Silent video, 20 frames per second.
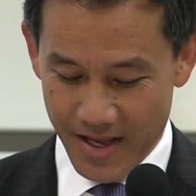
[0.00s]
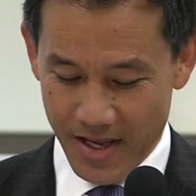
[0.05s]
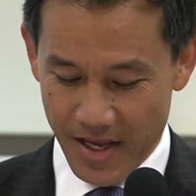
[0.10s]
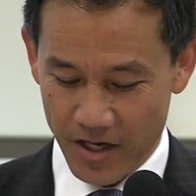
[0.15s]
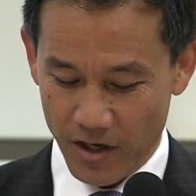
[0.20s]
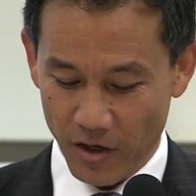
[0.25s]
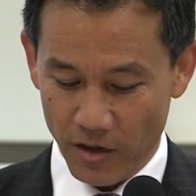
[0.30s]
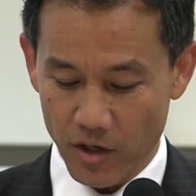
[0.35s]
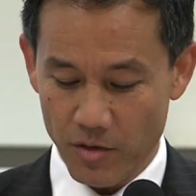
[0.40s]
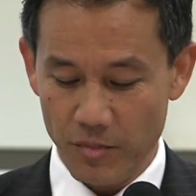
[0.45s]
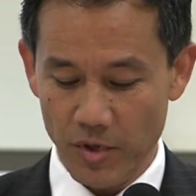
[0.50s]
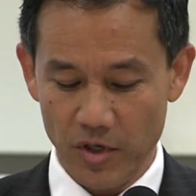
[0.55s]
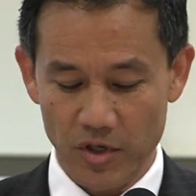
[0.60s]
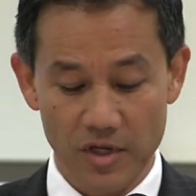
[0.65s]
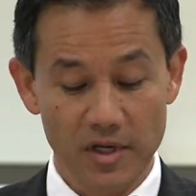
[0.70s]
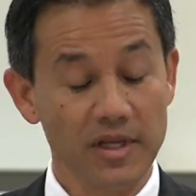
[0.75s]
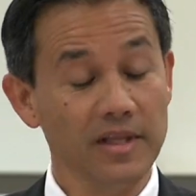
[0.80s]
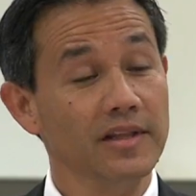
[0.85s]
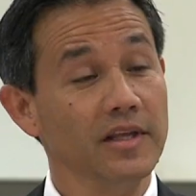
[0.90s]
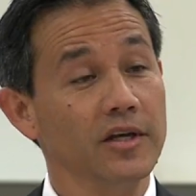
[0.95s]
and our
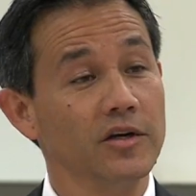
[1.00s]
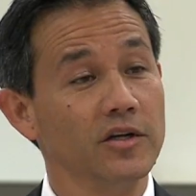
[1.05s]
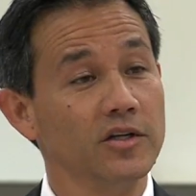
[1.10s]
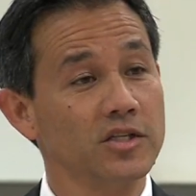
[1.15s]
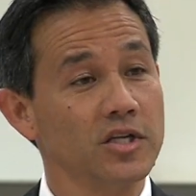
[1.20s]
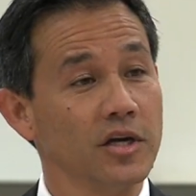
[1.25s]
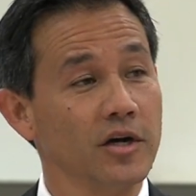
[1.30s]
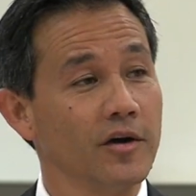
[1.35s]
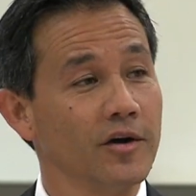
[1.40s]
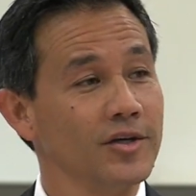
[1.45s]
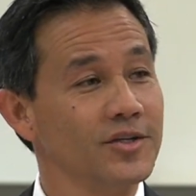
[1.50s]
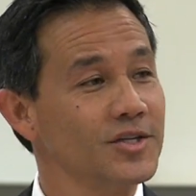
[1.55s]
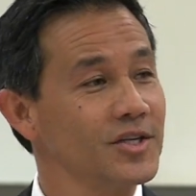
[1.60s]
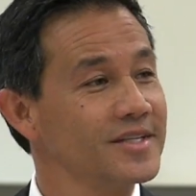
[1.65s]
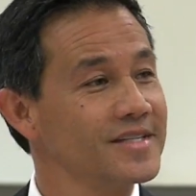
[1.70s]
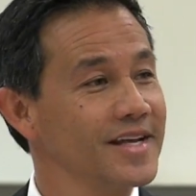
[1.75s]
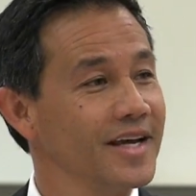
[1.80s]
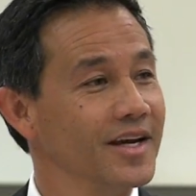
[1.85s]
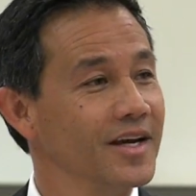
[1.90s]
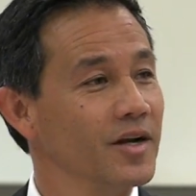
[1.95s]
community leaders here are as
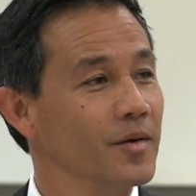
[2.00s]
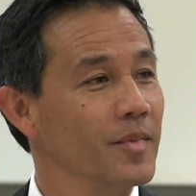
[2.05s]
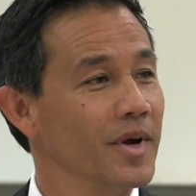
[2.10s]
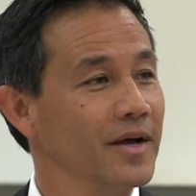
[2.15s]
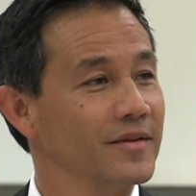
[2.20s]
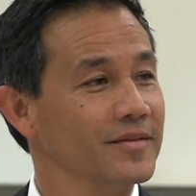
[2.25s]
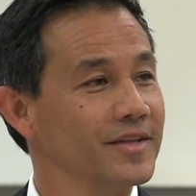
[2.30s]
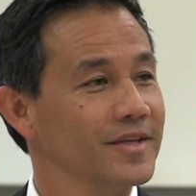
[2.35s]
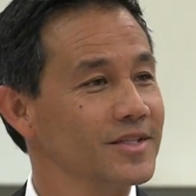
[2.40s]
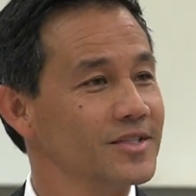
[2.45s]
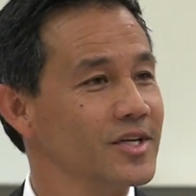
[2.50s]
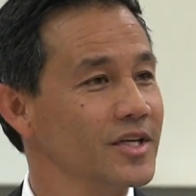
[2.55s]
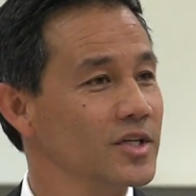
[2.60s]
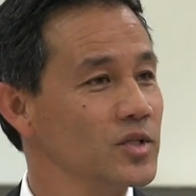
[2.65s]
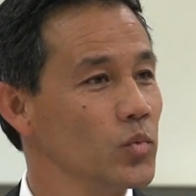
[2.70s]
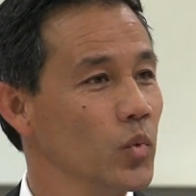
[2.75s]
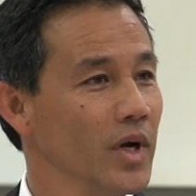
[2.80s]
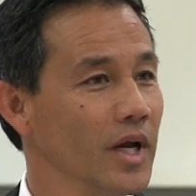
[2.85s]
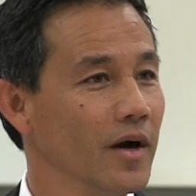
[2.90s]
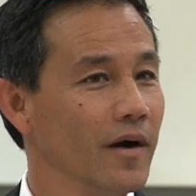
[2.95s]
excited about this
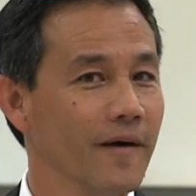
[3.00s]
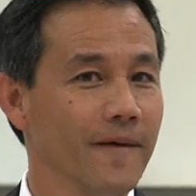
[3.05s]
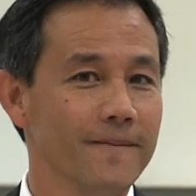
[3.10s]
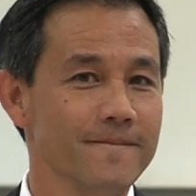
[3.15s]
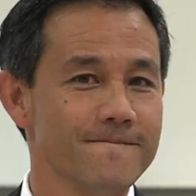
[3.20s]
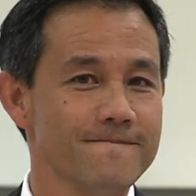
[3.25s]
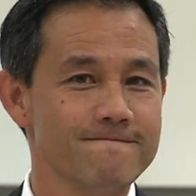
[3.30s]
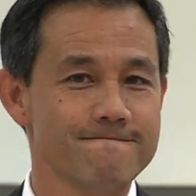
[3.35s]
as we are.